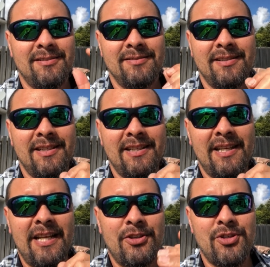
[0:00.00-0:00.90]
Any
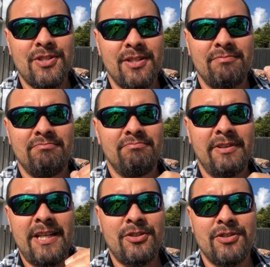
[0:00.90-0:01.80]
jersey,
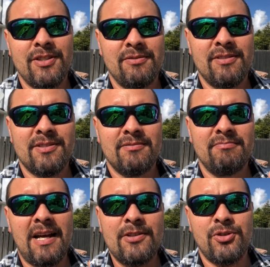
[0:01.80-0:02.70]
just a
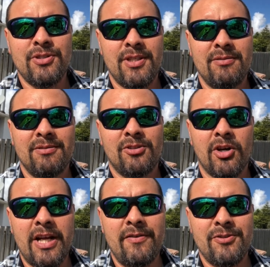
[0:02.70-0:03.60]
jersey. Got to have a
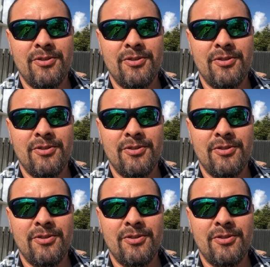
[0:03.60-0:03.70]
jersey.